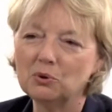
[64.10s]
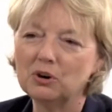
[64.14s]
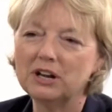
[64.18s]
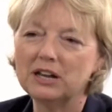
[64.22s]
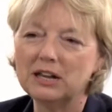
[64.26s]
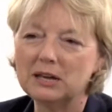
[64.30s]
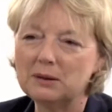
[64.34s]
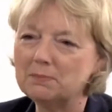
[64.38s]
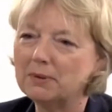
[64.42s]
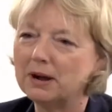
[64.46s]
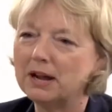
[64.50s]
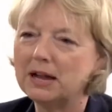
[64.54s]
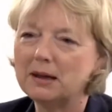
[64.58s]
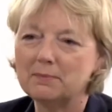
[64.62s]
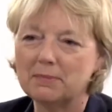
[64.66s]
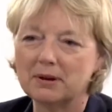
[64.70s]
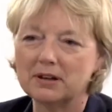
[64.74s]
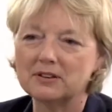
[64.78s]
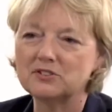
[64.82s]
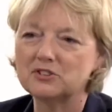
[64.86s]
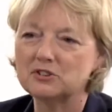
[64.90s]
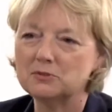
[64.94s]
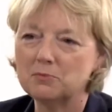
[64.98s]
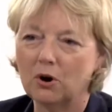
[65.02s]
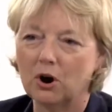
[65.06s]
were hit by a
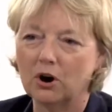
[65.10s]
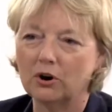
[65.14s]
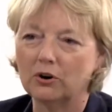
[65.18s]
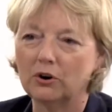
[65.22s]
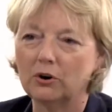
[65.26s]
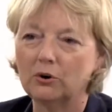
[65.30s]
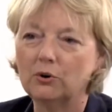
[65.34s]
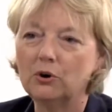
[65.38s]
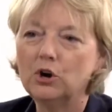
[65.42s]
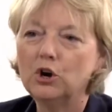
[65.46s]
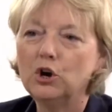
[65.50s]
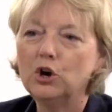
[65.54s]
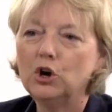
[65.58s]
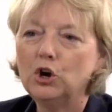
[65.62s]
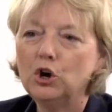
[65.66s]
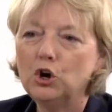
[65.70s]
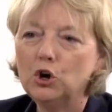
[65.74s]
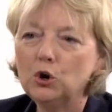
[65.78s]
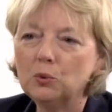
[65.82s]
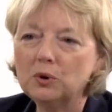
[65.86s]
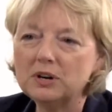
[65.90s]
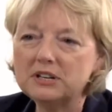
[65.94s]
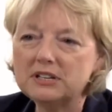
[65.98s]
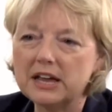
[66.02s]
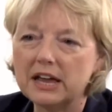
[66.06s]
bus tomorrow,
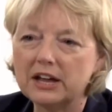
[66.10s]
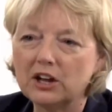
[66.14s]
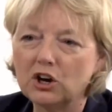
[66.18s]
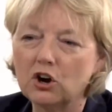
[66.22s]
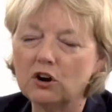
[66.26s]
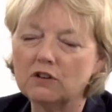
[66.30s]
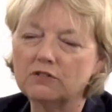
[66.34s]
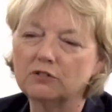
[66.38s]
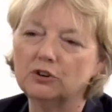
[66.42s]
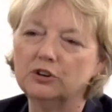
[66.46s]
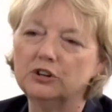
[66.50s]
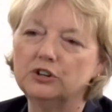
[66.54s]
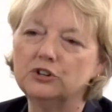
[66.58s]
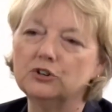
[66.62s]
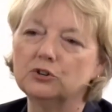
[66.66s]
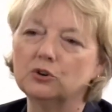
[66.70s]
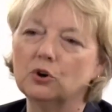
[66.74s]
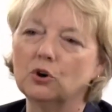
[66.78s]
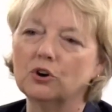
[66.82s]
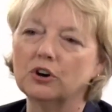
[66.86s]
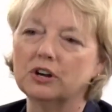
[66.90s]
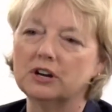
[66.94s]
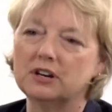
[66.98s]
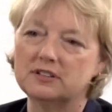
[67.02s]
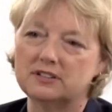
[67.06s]
who would take over in your
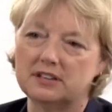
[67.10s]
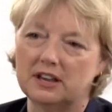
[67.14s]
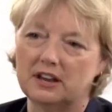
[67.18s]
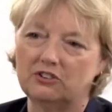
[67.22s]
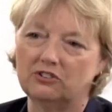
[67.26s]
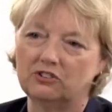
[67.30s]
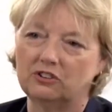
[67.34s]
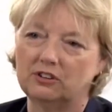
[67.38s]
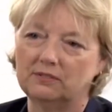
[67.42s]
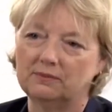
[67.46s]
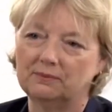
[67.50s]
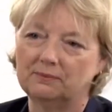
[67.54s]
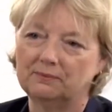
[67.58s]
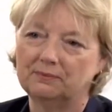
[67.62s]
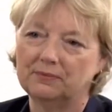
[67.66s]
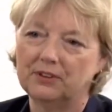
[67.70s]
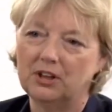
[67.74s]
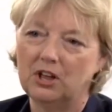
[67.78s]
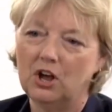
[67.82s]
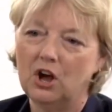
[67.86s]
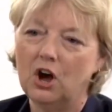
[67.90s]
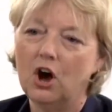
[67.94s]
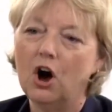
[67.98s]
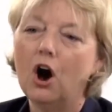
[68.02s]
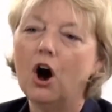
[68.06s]
organization?
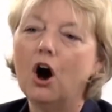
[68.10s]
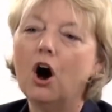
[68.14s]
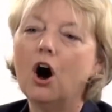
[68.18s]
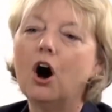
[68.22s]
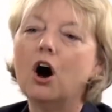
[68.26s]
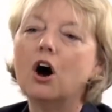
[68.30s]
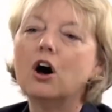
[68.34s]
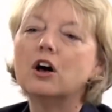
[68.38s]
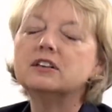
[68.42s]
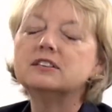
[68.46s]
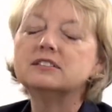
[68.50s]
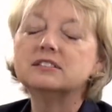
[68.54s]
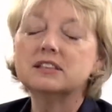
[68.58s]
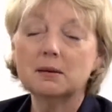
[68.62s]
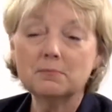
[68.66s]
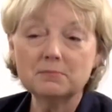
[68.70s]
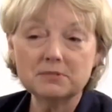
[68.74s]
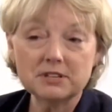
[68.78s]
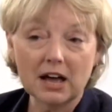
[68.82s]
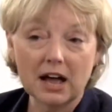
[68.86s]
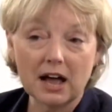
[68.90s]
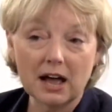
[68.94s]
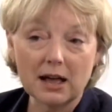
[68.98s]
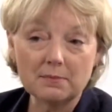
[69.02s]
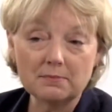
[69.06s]

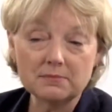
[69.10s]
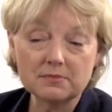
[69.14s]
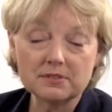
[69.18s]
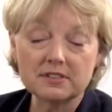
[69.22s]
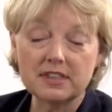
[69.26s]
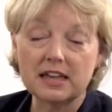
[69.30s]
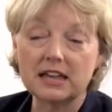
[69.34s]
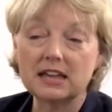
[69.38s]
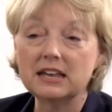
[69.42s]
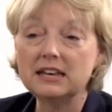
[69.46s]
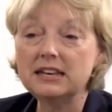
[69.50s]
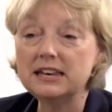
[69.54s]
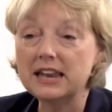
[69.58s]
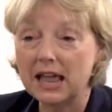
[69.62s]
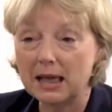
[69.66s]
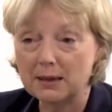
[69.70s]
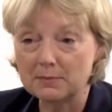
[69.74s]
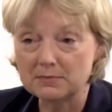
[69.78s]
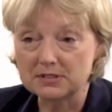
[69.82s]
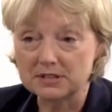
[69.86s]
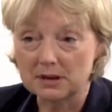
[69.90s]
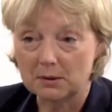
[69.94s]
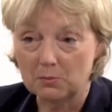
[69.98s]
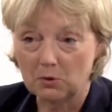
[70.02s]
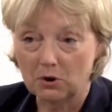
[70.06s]
Sometimes they can
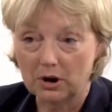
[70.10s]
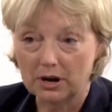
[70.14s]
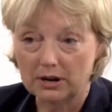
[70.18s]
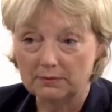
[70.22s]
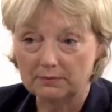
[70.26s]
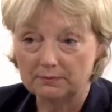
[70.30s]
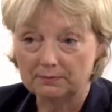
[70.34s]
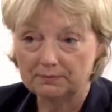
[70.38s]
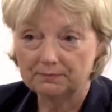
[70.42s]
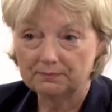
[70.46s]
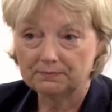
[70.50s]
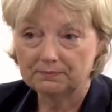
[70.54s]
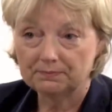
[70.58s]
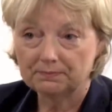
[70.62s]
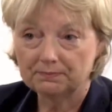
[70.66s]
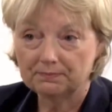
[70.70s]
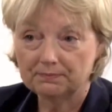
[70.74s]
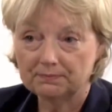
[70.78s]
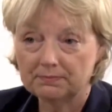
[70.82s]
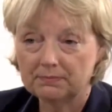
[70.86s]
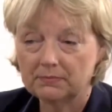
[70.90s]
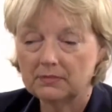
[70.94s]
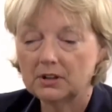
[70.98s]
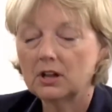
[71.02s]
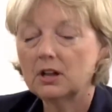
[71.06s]
name someone.
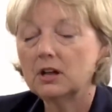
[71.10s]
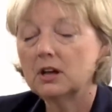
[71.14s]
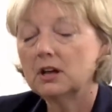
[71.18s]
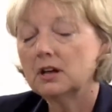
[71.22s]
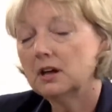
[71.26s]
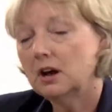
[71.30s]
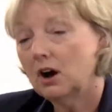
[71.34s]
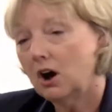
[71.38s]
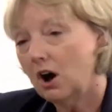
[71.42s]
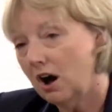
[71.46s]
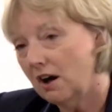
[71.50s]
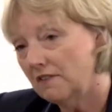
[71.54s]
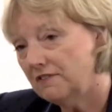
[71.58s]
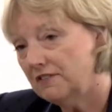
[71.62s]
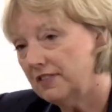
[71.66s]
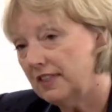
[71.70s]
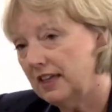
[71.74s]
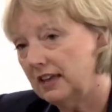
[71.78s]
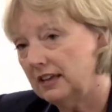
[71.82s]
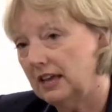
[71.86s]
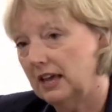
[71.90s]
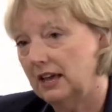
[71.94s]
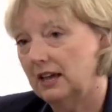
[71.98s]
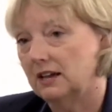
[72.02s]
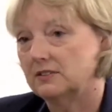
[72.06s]
Often
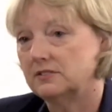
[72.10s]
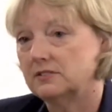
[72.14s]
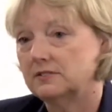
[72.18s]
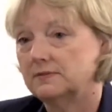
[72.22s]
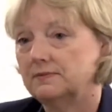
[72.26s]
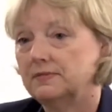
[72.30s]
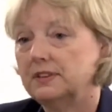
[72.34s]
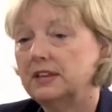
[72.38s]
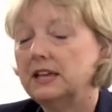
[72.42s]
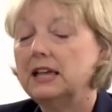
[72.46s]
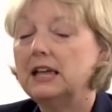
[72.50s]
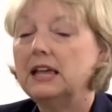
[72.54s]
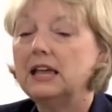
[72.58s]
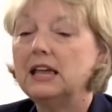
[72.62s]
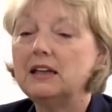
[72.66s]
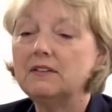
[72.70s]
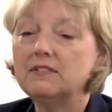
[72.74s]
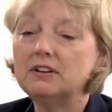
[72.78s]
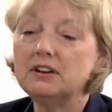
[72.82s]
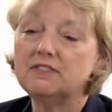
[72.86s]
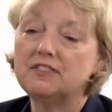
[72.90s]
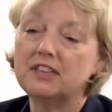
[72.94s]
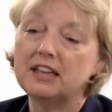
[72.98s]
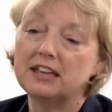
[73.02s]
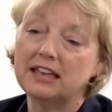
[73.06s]
they can't.
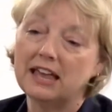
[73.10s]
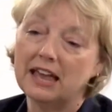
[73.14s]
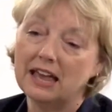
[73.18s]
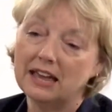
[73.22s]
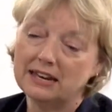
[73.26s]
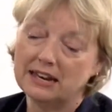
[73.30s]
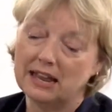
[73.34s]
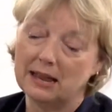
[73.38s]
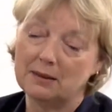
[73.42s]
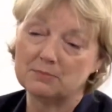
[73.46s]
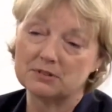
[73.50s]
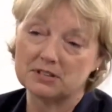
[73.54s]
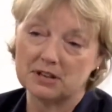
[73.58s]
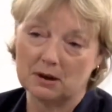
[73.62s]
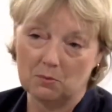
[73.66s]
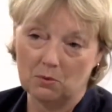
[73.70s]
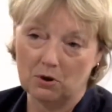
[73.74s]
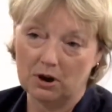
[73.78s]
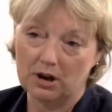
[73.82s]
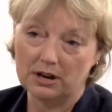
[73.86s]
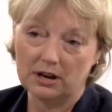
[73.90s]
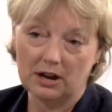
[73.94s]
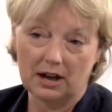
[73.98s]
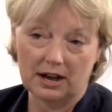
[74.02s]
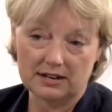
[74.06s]
Even if they can name
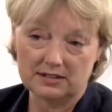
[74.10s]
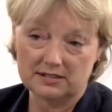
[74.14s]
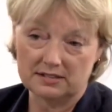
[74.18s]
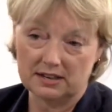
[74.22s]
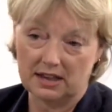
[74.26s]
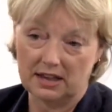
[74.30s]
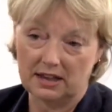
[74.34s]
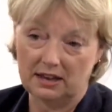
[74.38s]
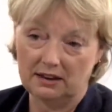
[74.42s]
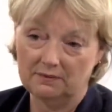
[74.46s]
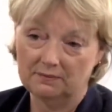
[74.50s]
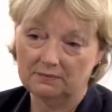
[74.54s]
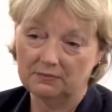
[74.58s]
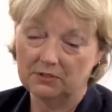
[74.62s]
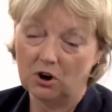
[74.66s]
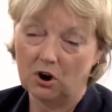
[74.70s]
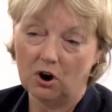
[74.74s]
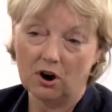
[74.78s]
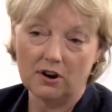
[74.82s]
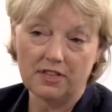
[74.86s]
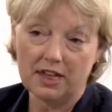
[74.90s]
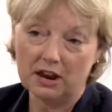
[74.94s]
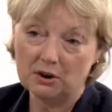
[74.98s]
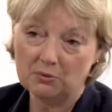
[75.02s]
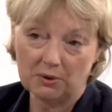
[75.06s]
someone, I say,
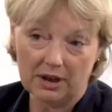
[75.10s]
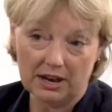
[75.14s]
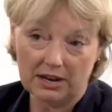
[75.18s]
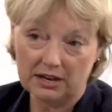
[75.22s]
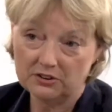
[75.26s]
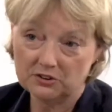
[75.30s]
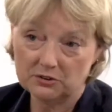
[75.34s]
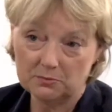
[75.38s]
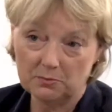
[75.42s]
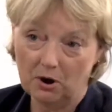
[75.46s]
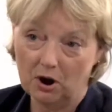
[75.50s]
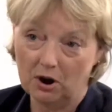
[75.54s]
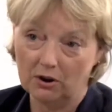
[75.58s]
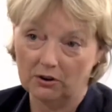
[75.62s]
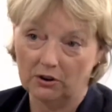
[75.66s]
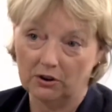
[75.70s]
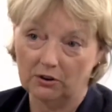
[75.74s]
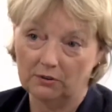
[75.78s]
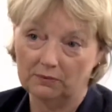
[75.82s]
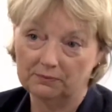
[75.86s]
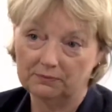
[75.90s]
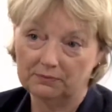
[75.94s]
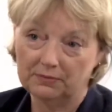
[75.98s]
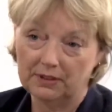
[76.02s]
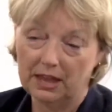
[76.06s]
are they ready
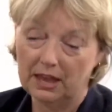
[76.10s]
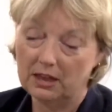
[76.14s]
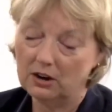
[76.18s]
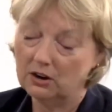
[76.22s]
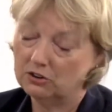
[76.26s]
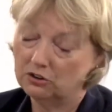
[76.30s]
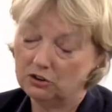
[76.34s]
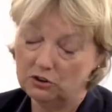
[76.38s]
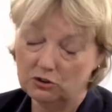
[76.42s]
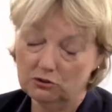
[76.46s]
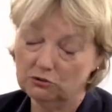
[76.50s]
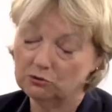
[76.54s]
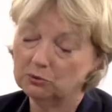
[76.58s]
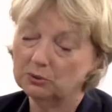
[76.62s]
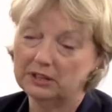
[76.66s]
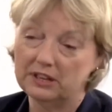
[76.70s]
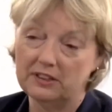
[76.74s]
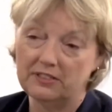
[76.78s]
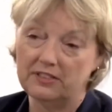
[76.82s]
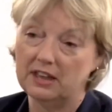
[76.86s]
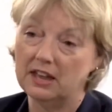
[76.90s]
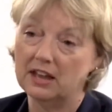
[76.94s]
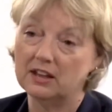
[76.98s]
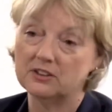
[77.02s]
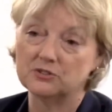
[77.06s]
tomorrow? And
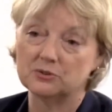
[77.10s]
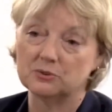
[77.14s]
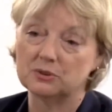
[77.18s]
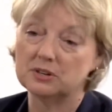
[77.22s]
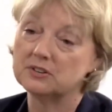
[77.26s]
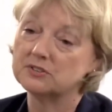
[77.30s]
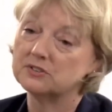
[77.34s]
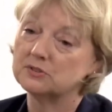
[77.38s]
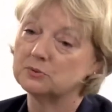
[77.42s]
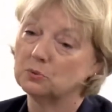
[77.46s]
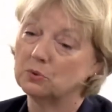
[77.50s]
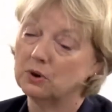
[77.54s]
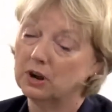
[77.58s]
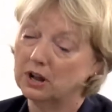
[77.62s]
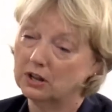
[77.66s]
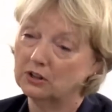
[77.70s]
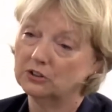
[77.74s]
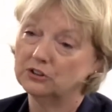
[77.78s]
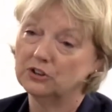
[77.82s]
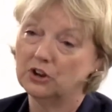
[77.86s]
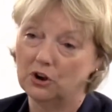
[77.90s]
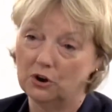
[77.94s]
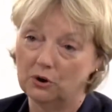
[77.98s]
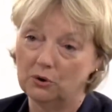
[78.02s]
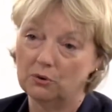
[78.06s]
usually the answer is, well,
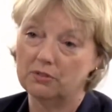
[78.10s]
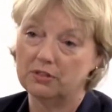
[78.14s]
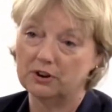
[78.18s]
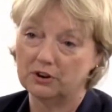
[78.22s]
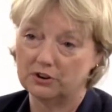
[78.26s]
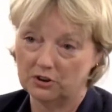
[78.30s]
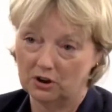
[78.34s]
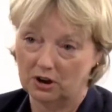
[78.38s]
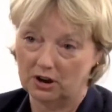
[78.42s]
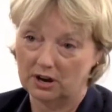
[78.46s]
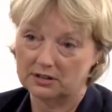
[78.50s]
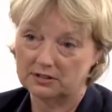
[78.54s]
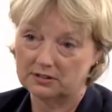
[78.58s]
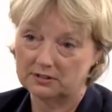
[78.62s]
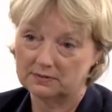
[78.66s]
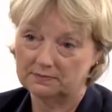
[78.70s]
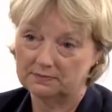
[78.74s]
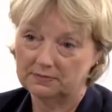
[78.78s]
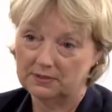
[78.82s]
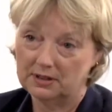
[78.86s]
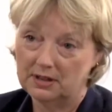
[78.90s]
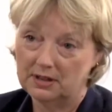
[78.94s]
no, they're not.